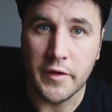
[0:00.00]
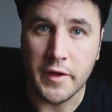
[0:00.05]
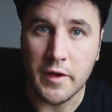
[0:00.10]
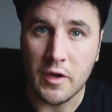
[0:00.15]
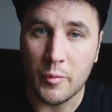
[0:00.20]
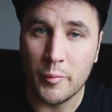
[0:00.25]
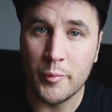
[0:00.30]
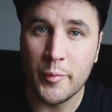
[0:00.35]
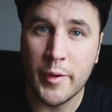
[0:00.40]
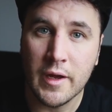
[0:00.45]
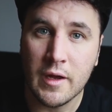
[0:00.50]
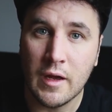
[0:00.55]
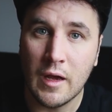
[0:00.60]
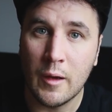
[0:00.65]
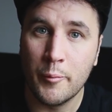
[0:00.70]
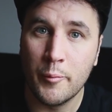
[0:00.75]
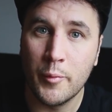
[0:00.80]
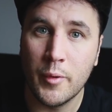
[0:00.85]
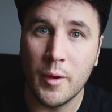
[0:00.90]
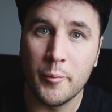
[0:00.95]
They're going to pick
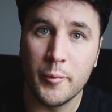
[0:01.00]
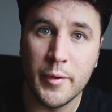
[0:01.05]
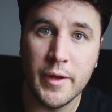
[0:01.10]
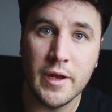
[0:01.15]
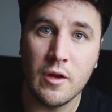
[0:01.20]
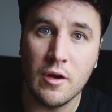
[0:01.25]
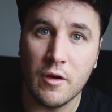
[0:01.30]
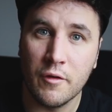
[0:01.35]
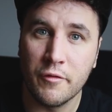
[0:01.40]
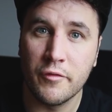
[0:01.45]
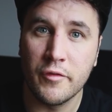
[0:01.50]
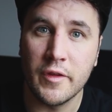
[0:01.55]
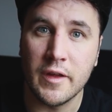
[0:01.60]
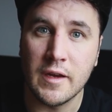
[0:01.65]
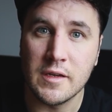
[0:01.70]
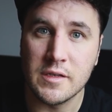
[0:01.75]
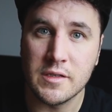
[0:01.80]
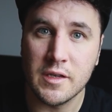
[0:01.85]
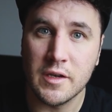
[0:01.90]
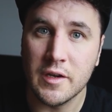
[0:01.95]
up and pick off
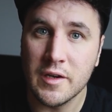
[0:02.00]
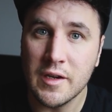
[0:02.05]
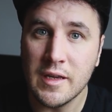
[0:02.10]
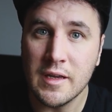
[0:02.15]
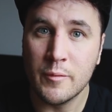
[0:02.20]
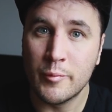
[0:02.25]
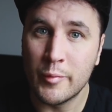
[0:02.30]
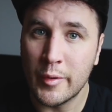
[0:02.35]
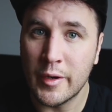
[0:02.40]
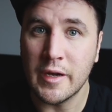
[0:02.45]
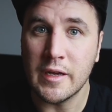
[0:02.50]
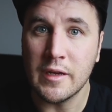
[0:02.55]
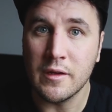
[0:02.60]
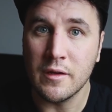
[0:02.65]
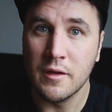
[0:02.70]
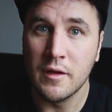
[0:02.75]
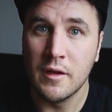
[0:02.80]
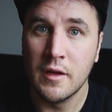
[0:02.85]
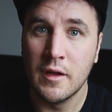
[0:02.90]
things that are nearby,